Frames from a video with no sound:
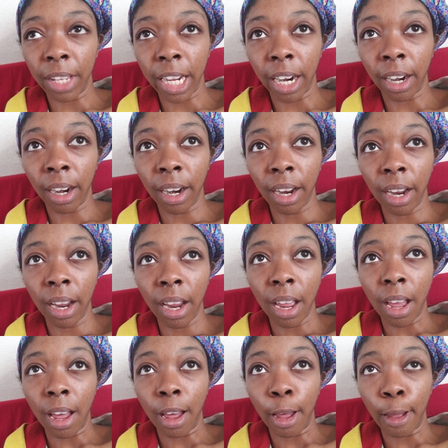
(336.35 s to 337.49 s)
there.
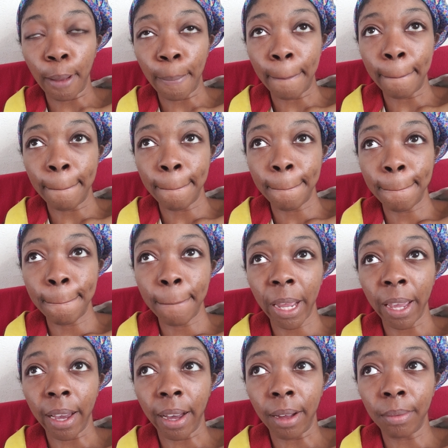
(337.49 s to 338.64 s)
Um,
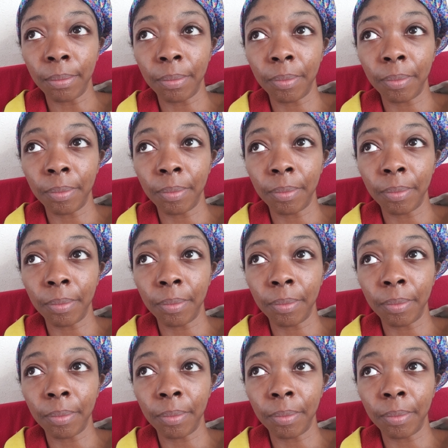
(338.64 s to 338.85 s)
yeah.